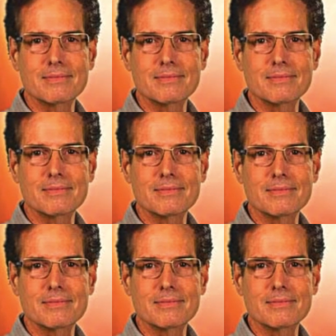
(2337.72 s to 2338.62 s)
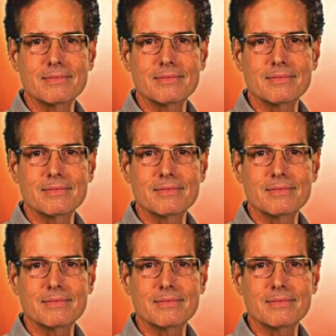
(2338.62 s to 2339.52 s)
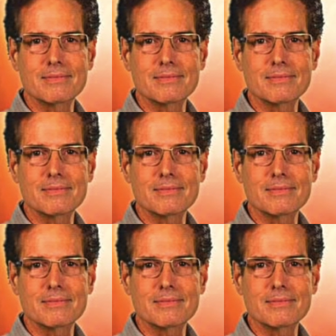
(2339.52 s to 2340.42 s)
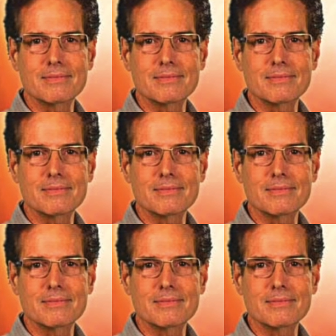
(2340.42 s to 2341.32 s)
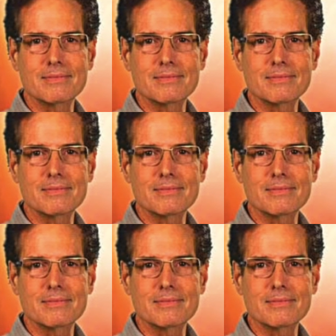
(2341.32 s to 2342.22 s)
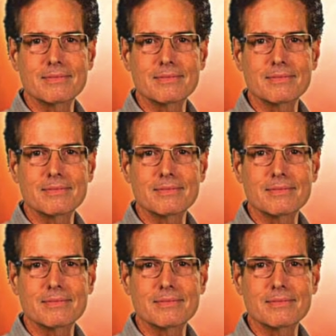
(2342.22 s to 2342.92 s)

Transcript: (no lip movement)